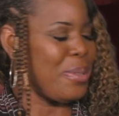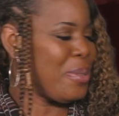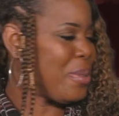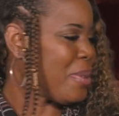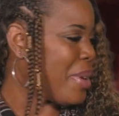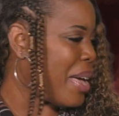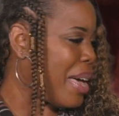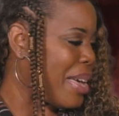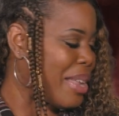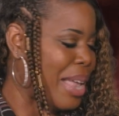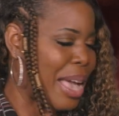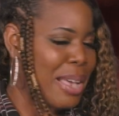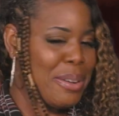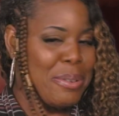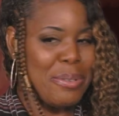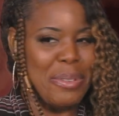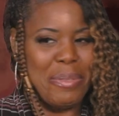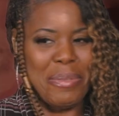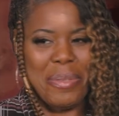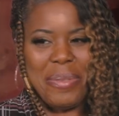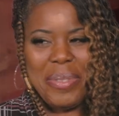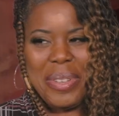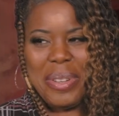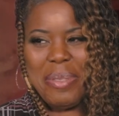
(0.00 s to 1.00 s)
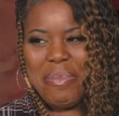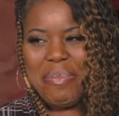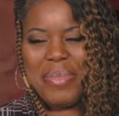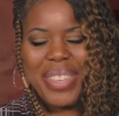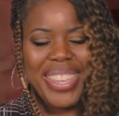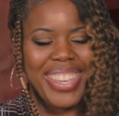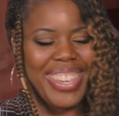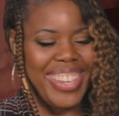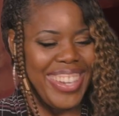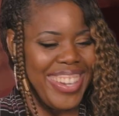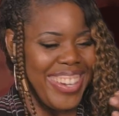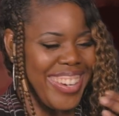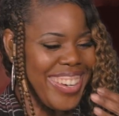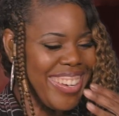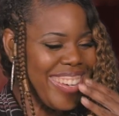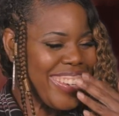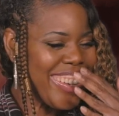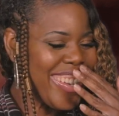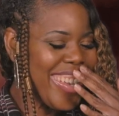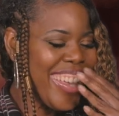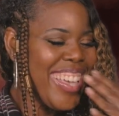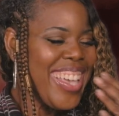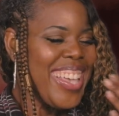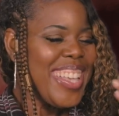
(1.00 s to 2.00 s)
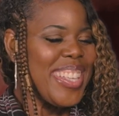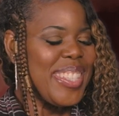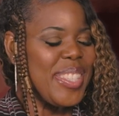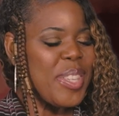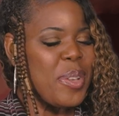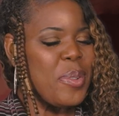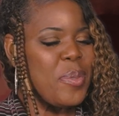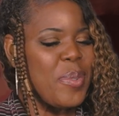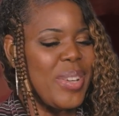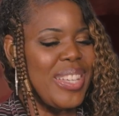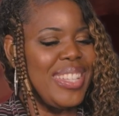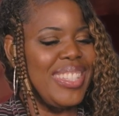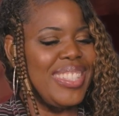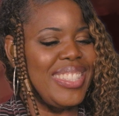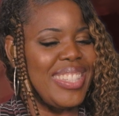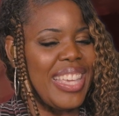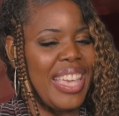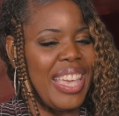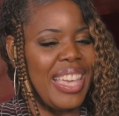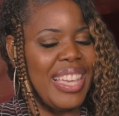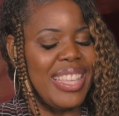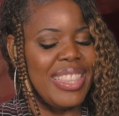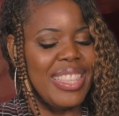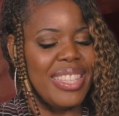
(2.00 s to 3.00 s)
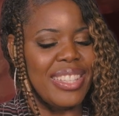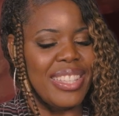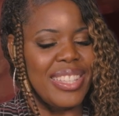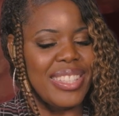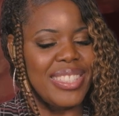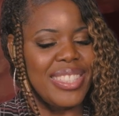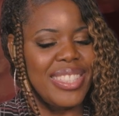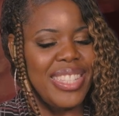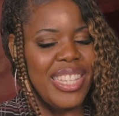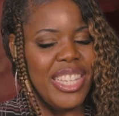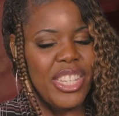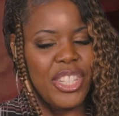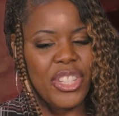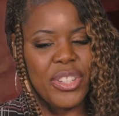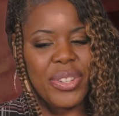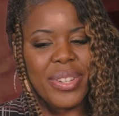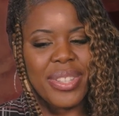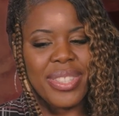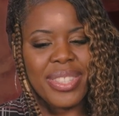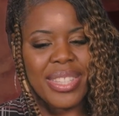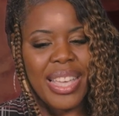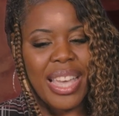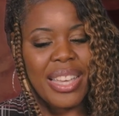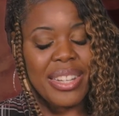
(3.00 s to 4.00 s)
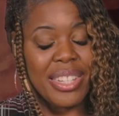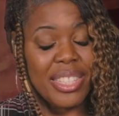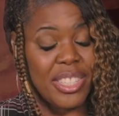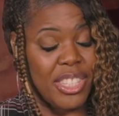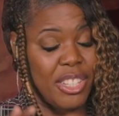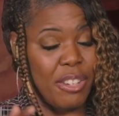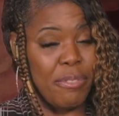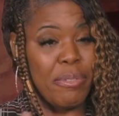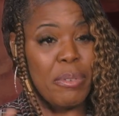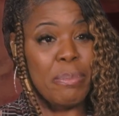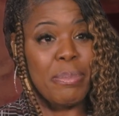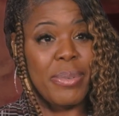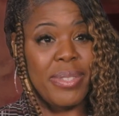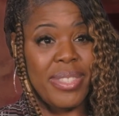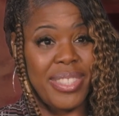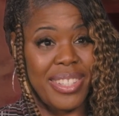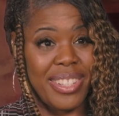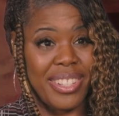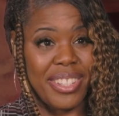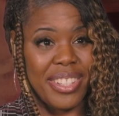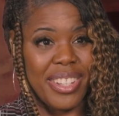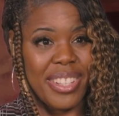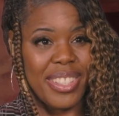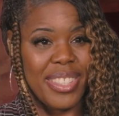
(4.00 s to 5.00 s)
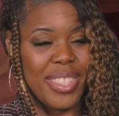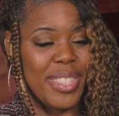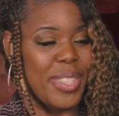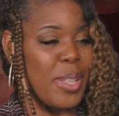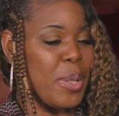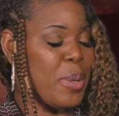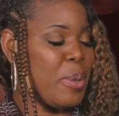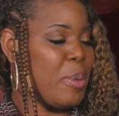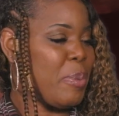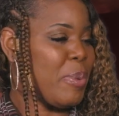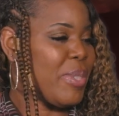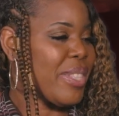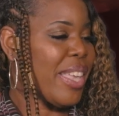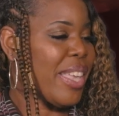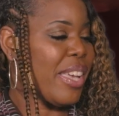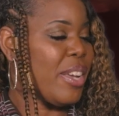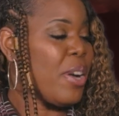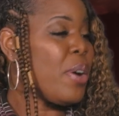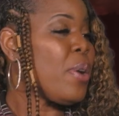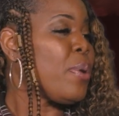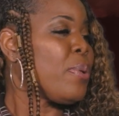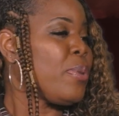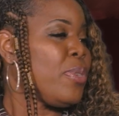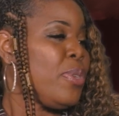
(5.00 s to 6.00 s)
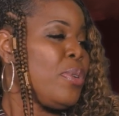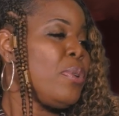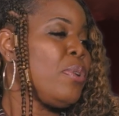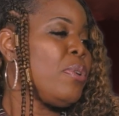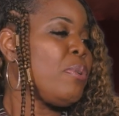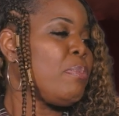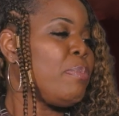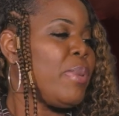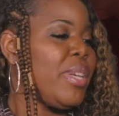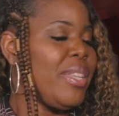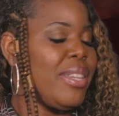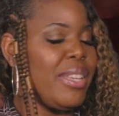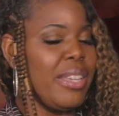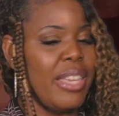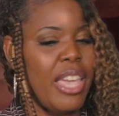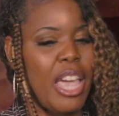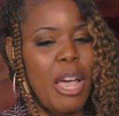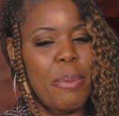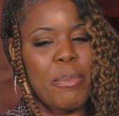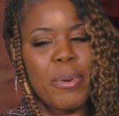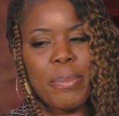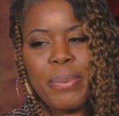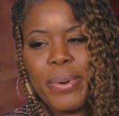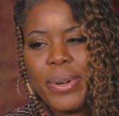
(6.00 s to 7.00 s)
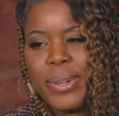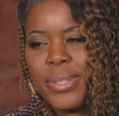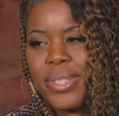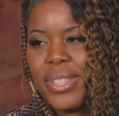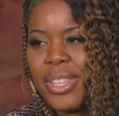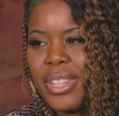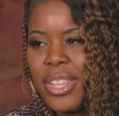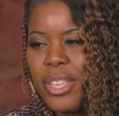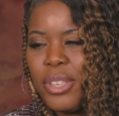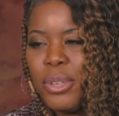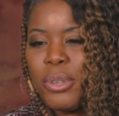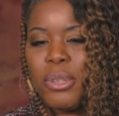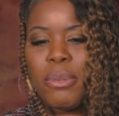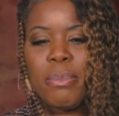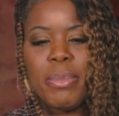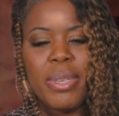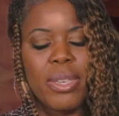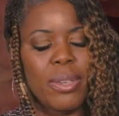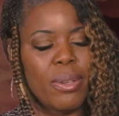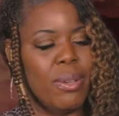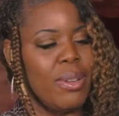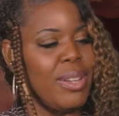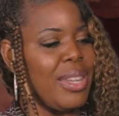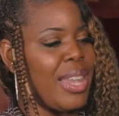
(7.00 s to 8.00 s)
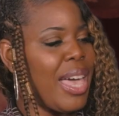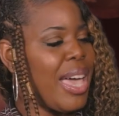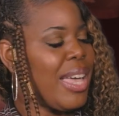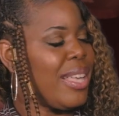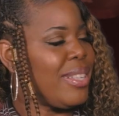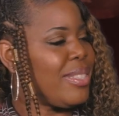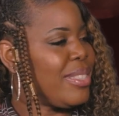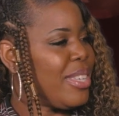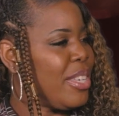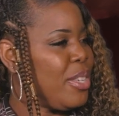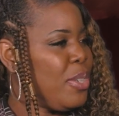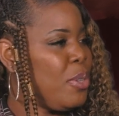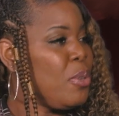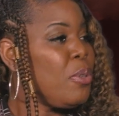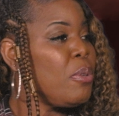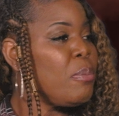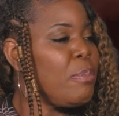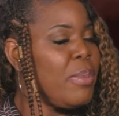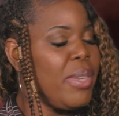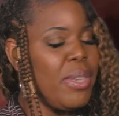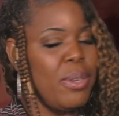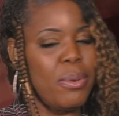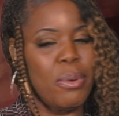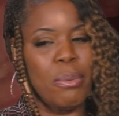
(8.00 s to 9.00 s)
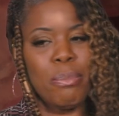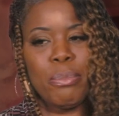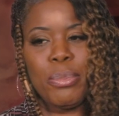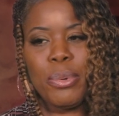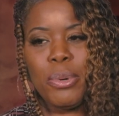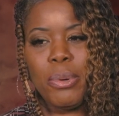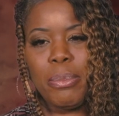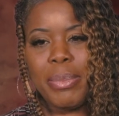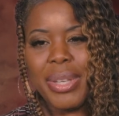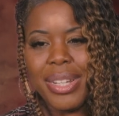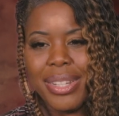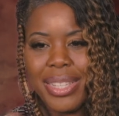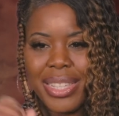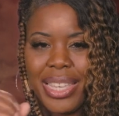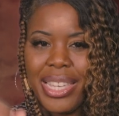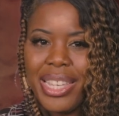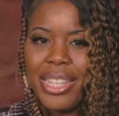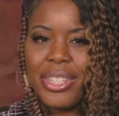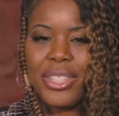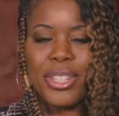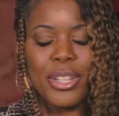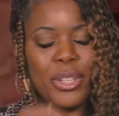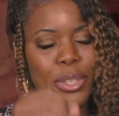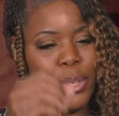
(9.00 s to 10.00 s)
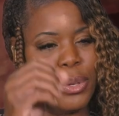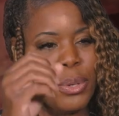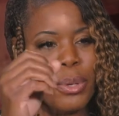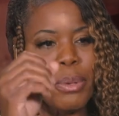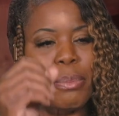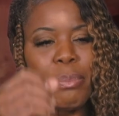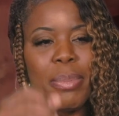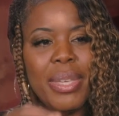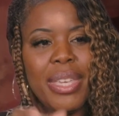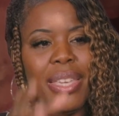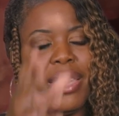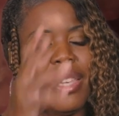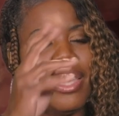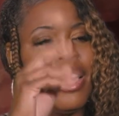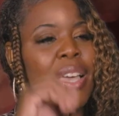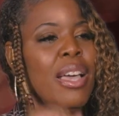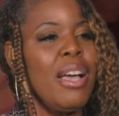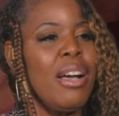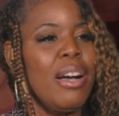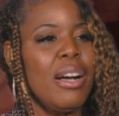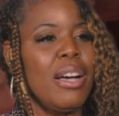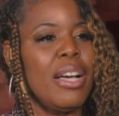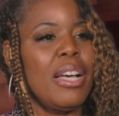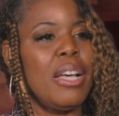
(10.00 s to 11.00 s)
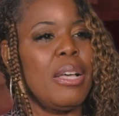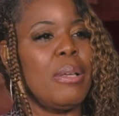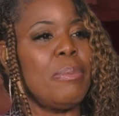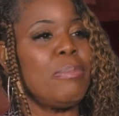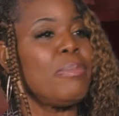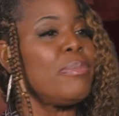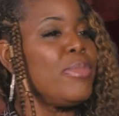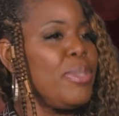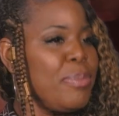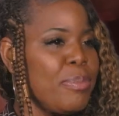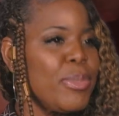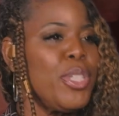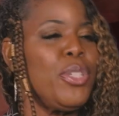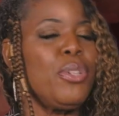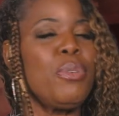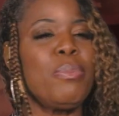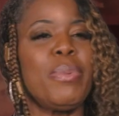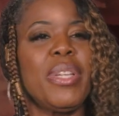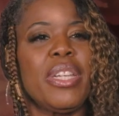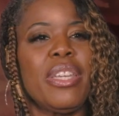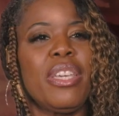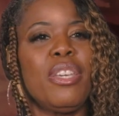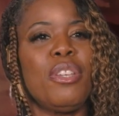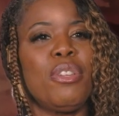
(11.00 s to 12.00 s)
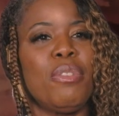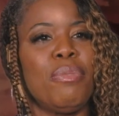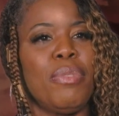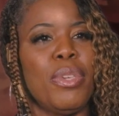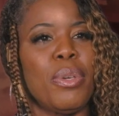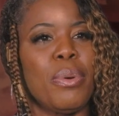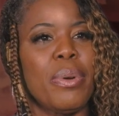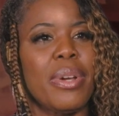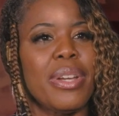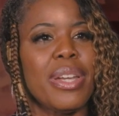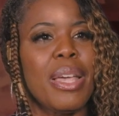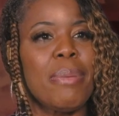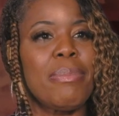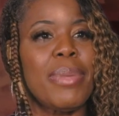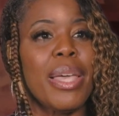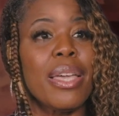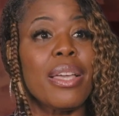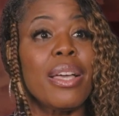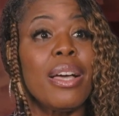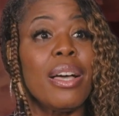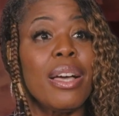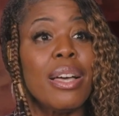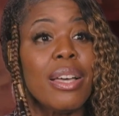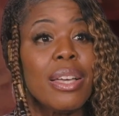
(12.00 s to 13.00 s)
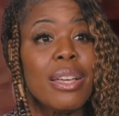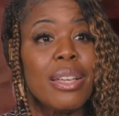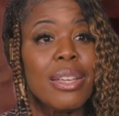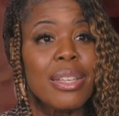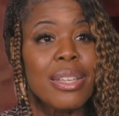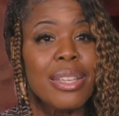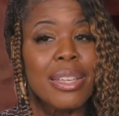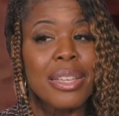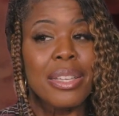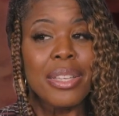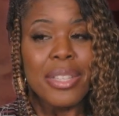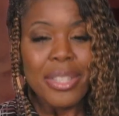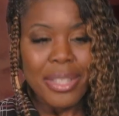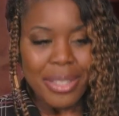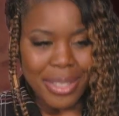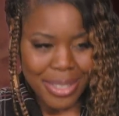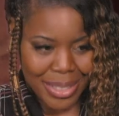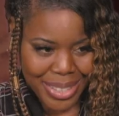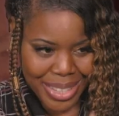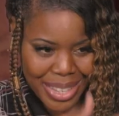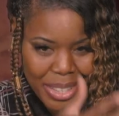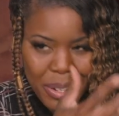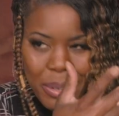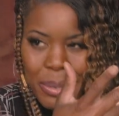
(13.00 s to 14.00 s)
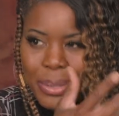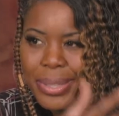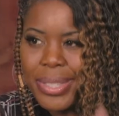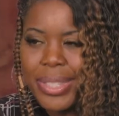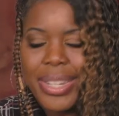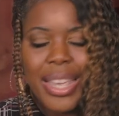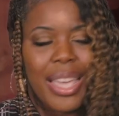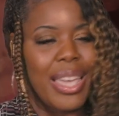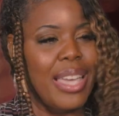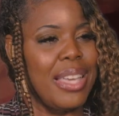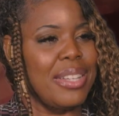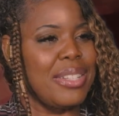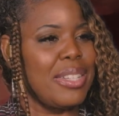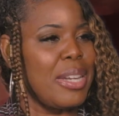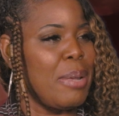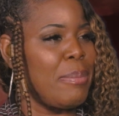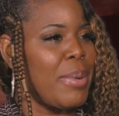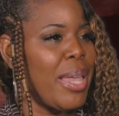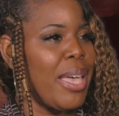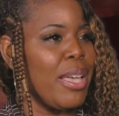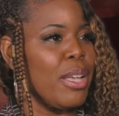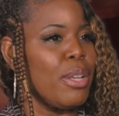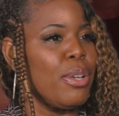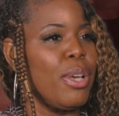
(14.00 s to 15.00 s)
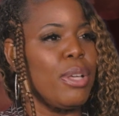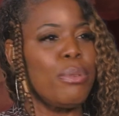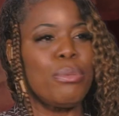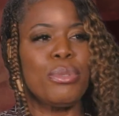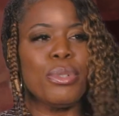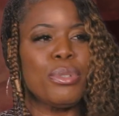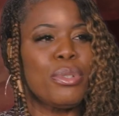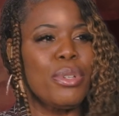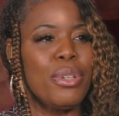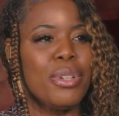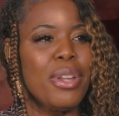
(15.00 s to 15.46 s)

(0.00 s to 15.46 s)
I don't even want to be here. So one day the teacher assigned us different positions. So it was like, oh, you'll be the camera person and you'll be on lights and you'll be on boom. And Keishia, you'll be the interviewer. And I'm like, huh? Get on stage. And I'm like, oh, no.